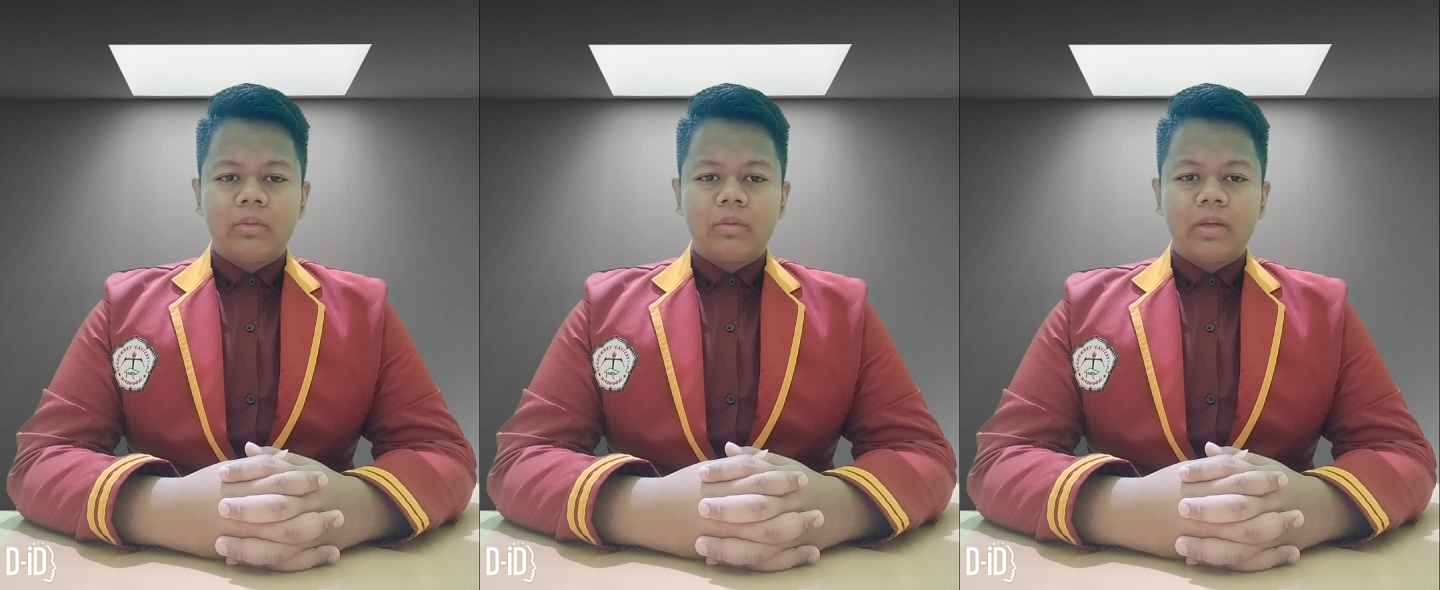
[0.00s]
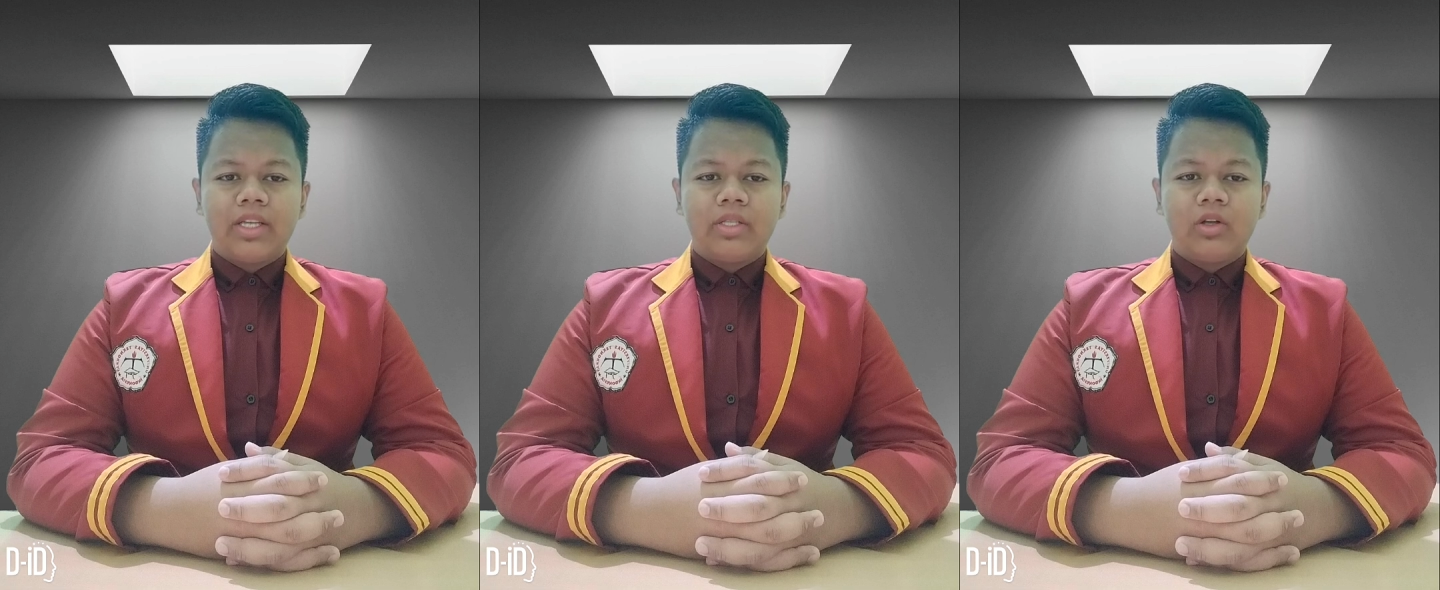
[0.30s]

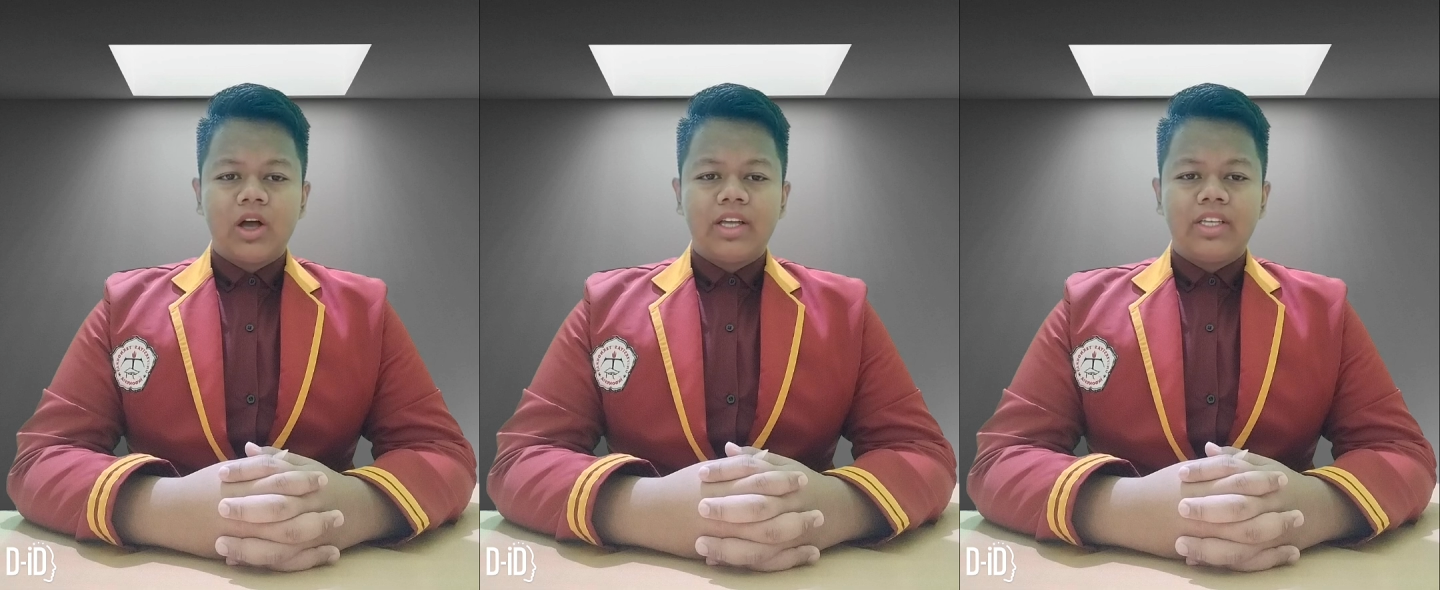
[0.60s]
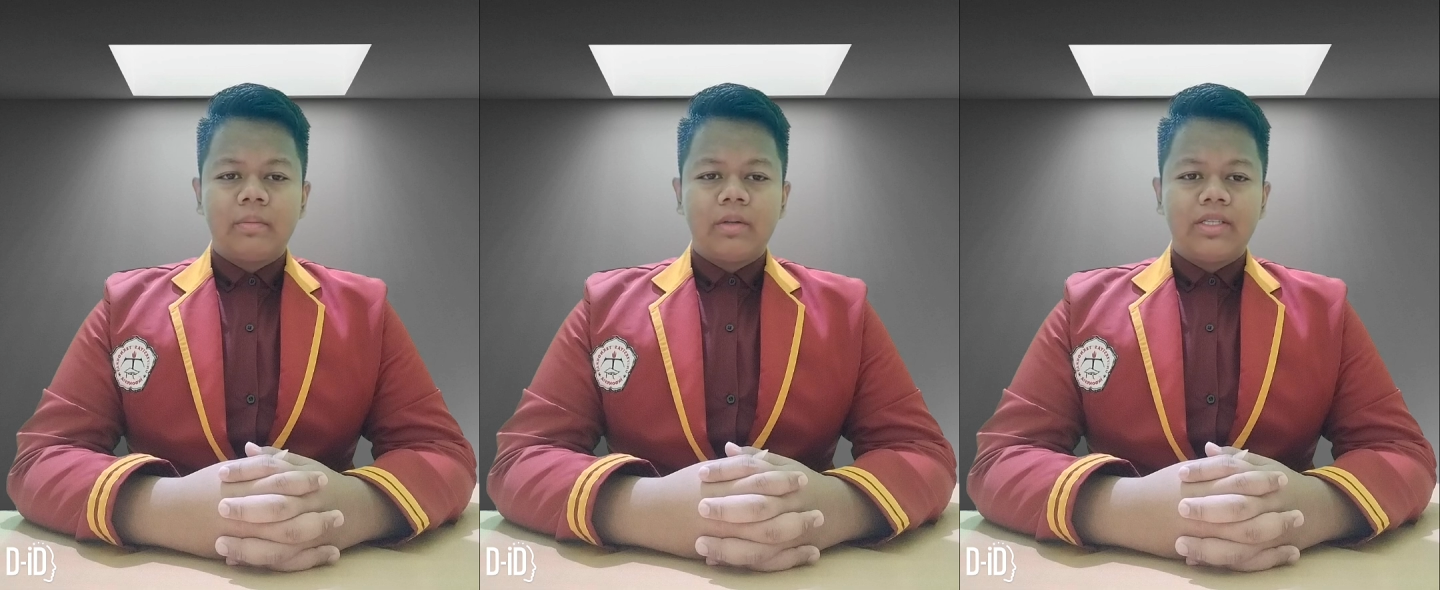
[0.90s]
Prepares for
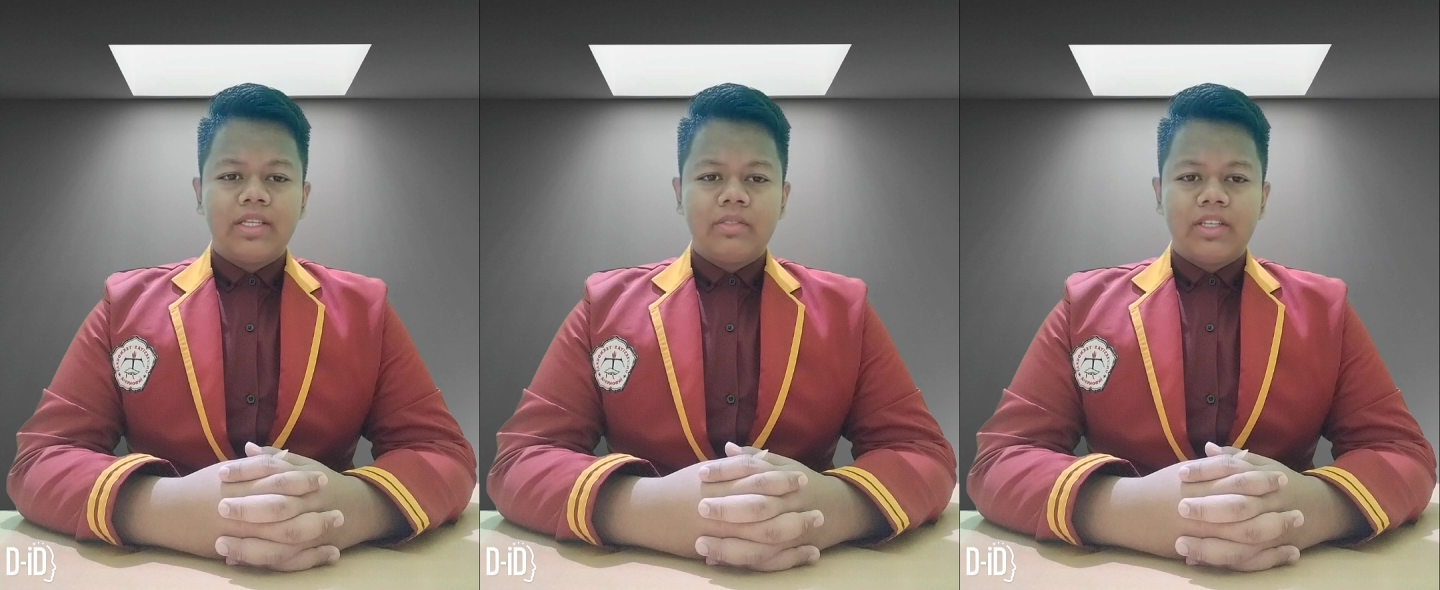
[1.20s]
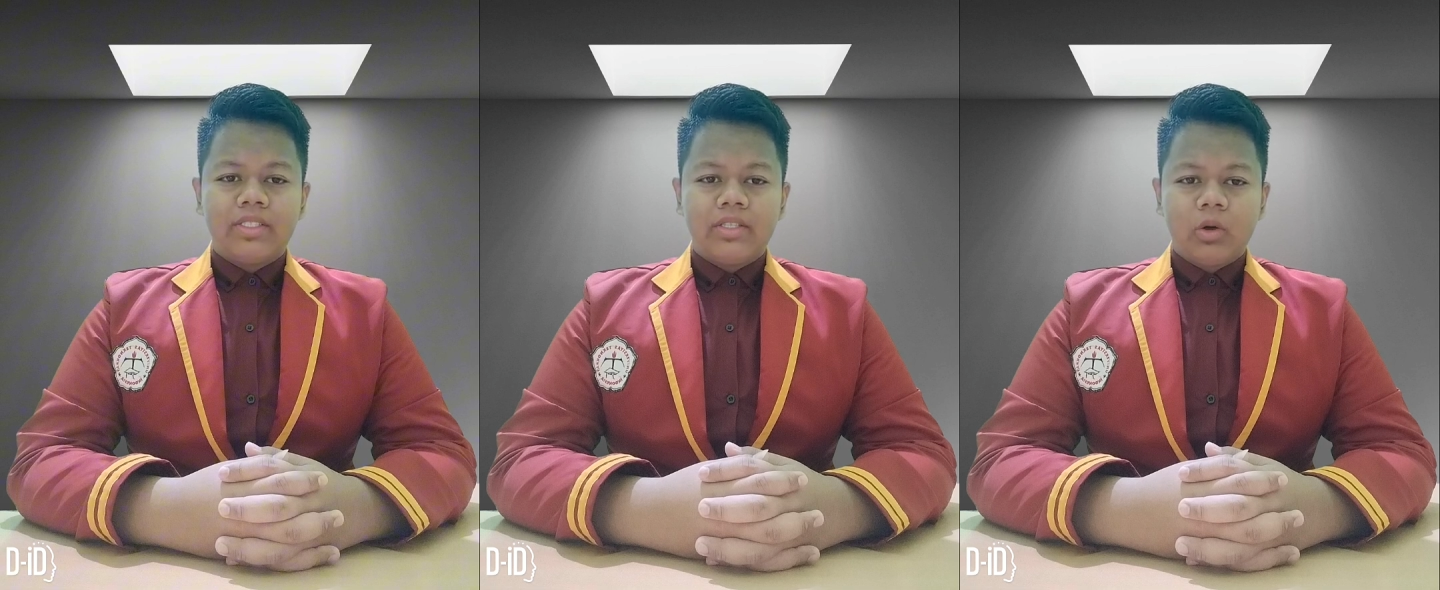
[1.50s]
unexpected
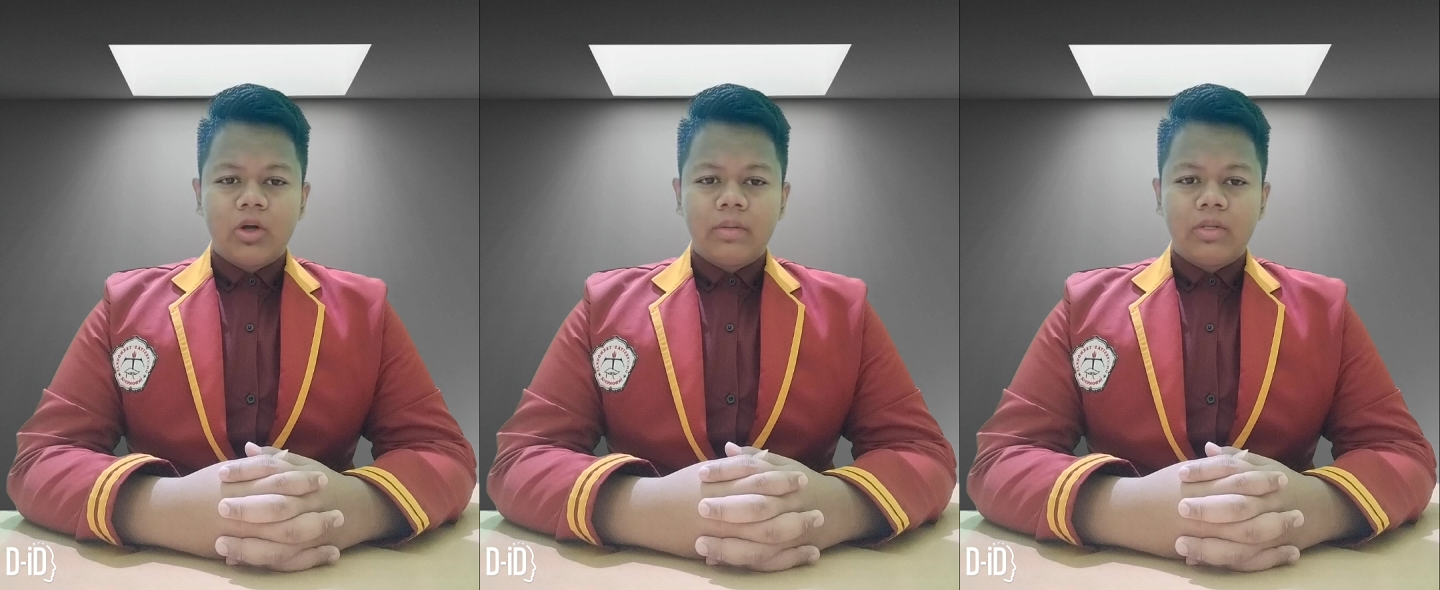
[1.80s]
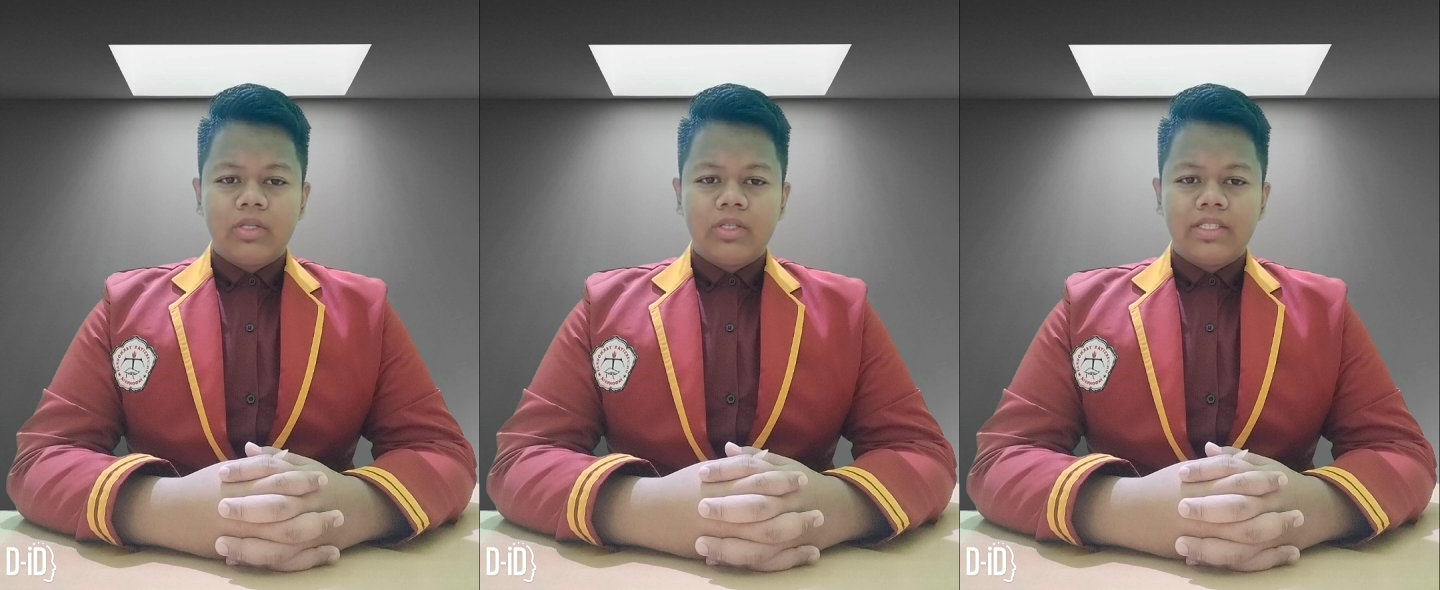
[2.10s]
events or
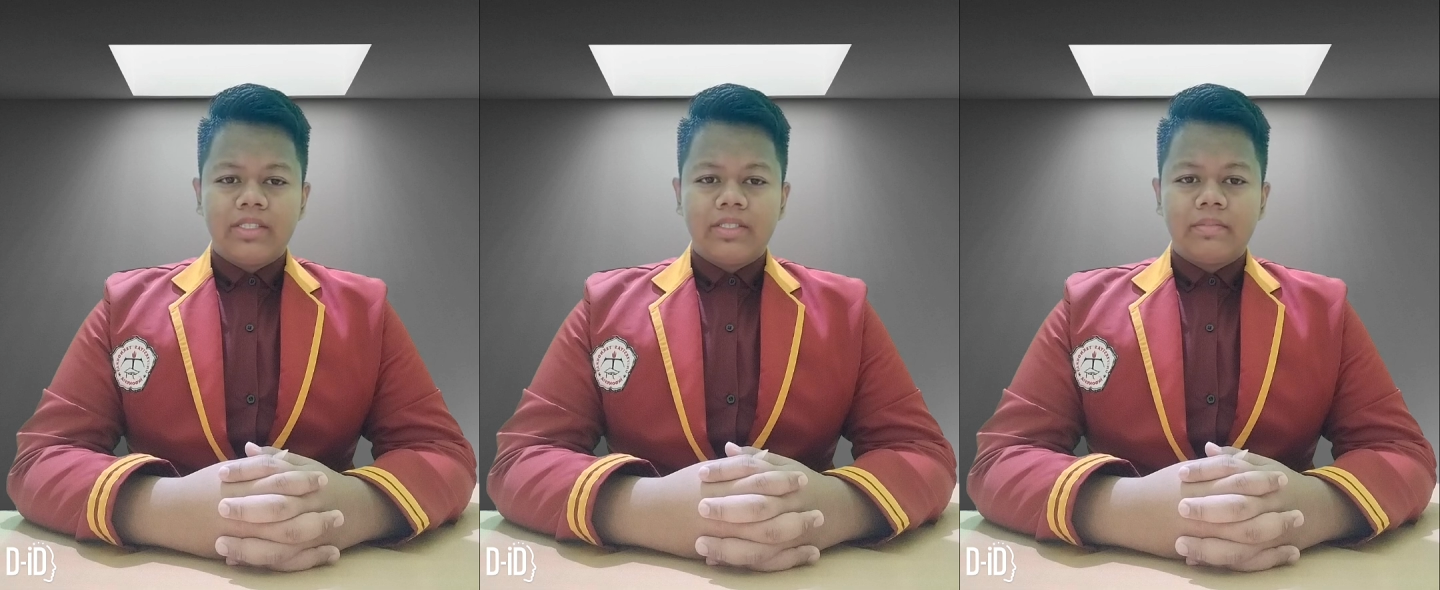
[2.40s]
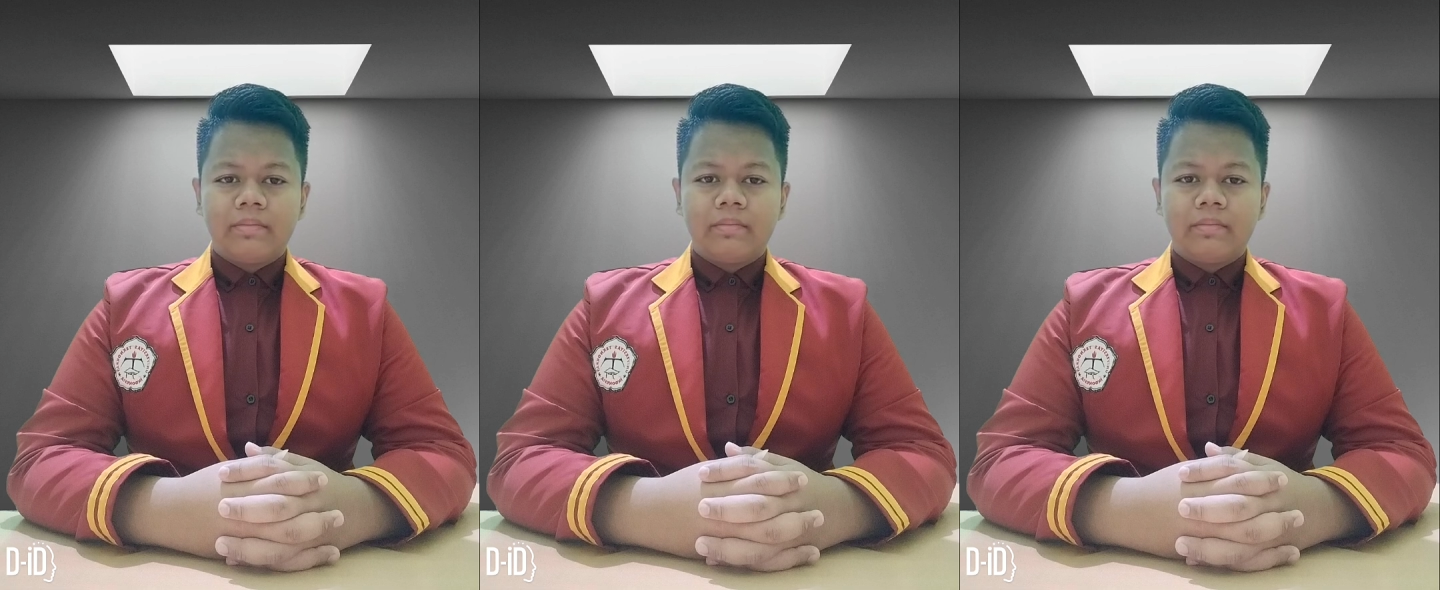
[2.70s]
emergencies.